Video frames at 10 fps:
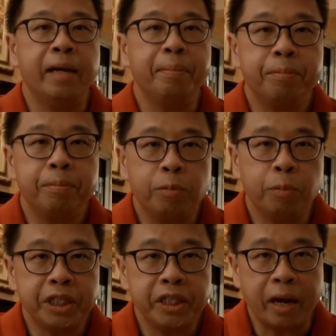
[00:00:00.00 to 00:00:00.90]
Caleb,
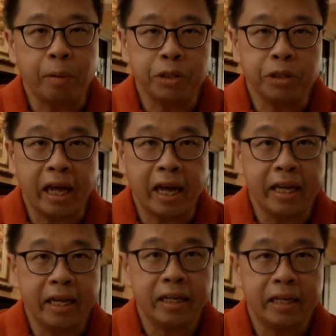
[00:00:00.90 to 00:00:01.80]
which snack would you
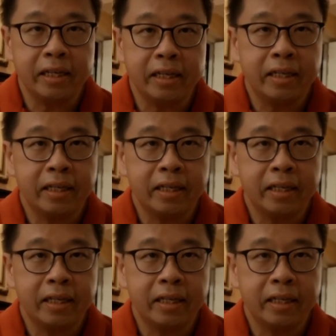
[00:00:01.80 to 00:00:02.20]
like?